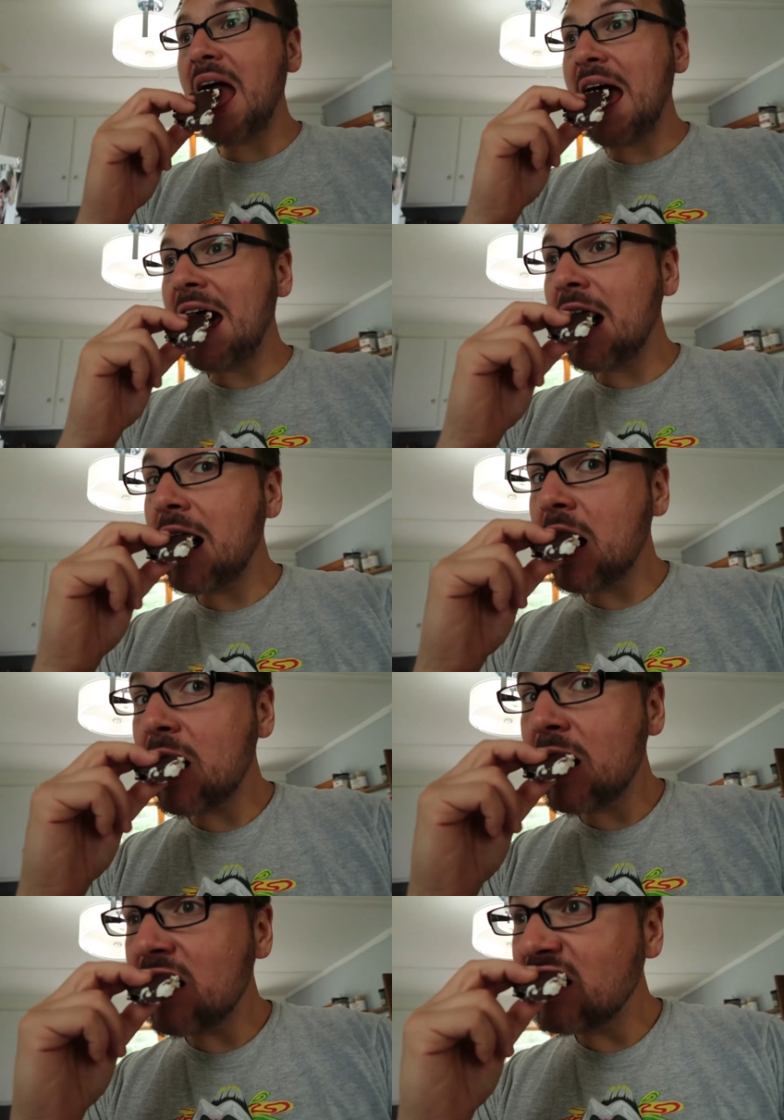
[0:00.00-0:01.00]
Maybe we should just go
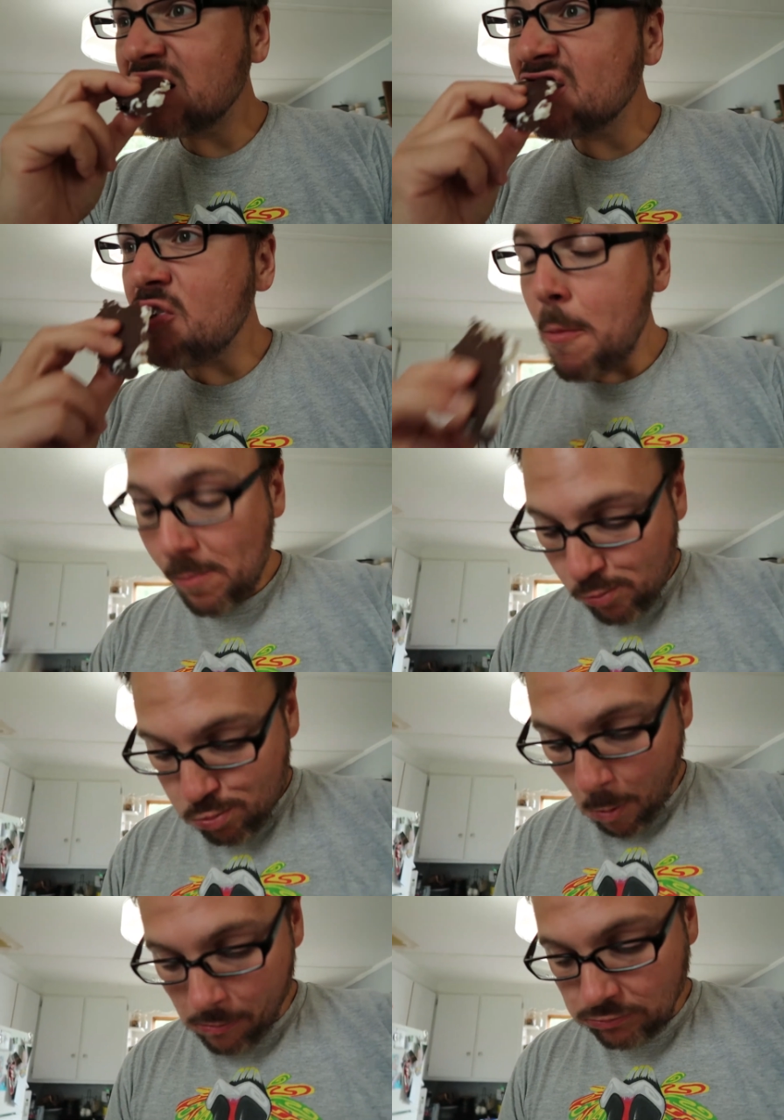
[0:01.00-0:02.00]
to Disney.
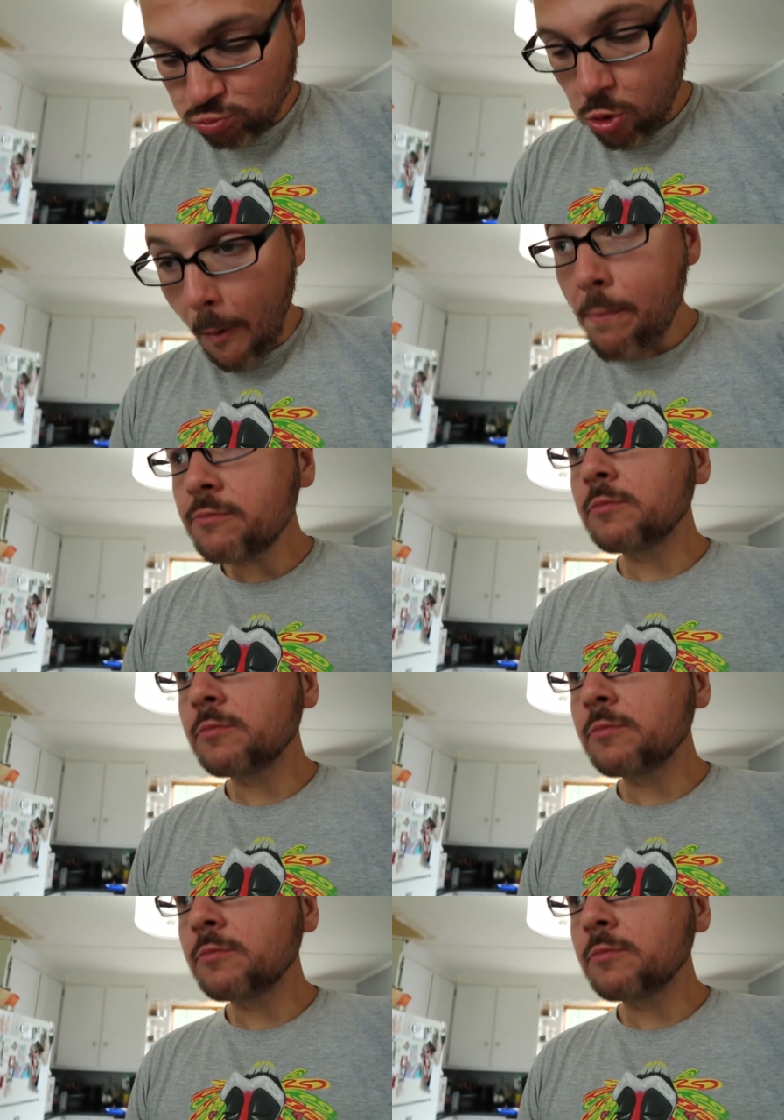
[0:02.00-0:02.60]
Get one.